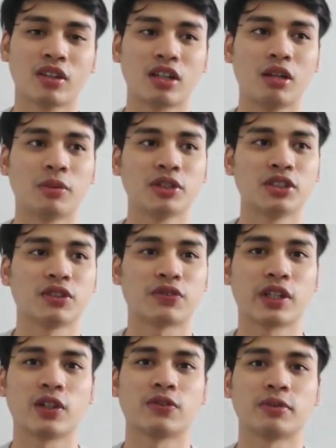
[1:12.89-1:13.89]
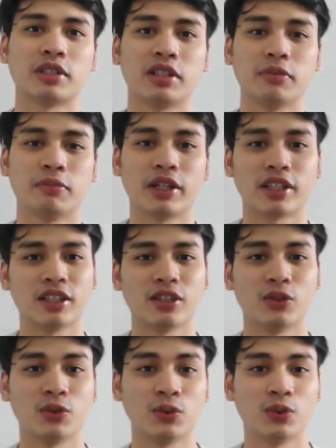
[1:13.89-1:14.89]
Rahima, she's a friend of mine back
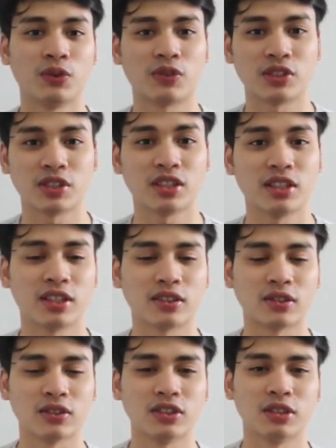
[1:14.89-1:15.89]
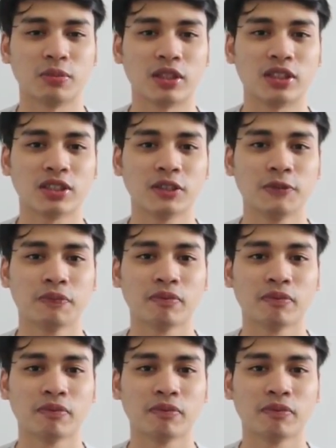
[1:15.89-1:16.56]
in University Technology in Malaysia.